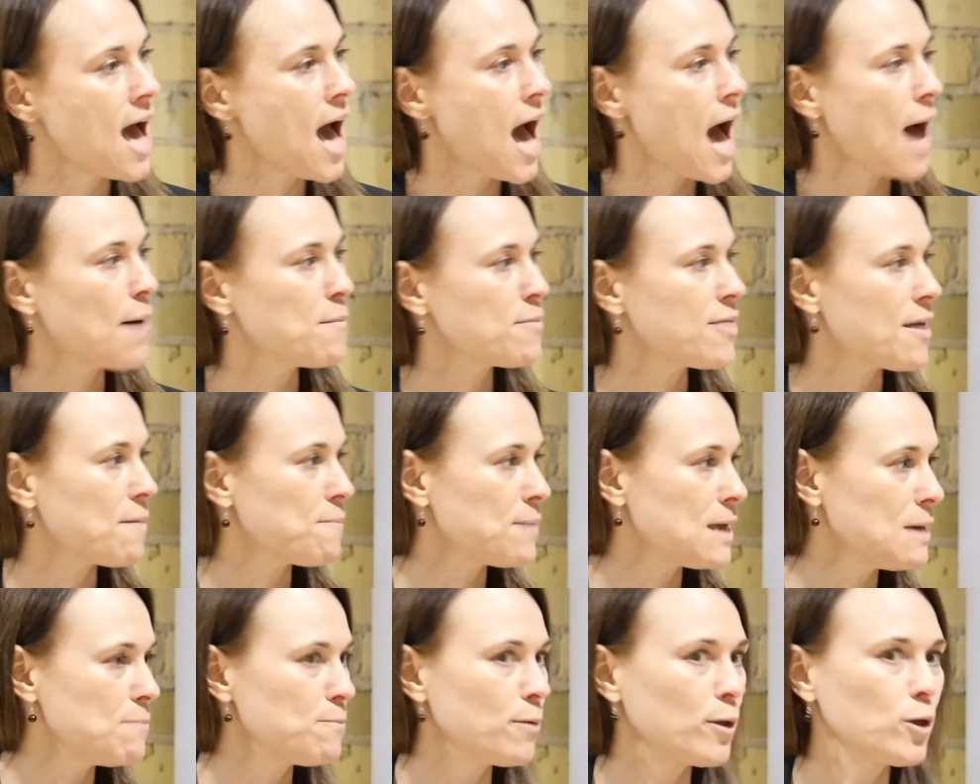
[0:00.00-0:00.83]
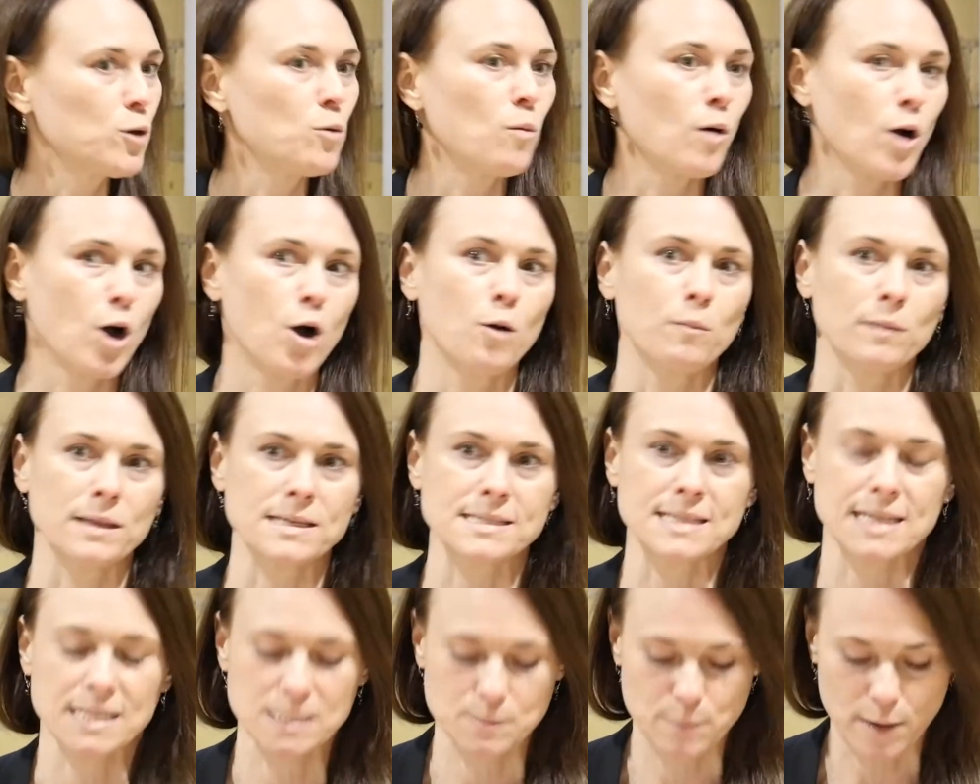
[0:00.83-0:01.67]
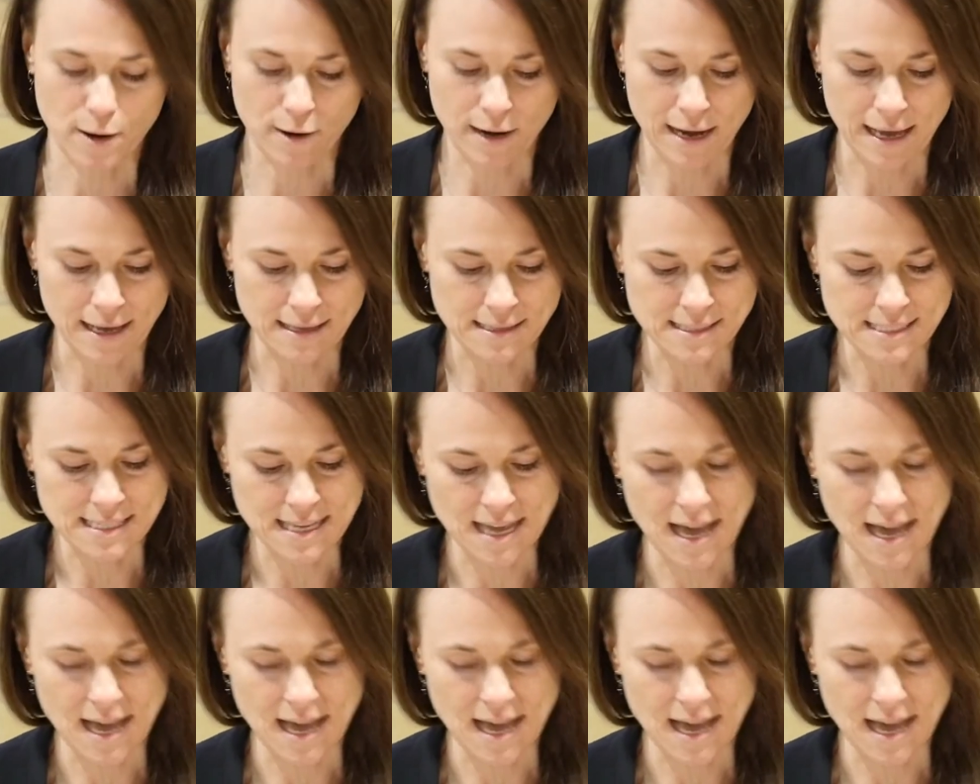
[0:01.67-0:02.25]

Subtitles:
that people who are homeless experience.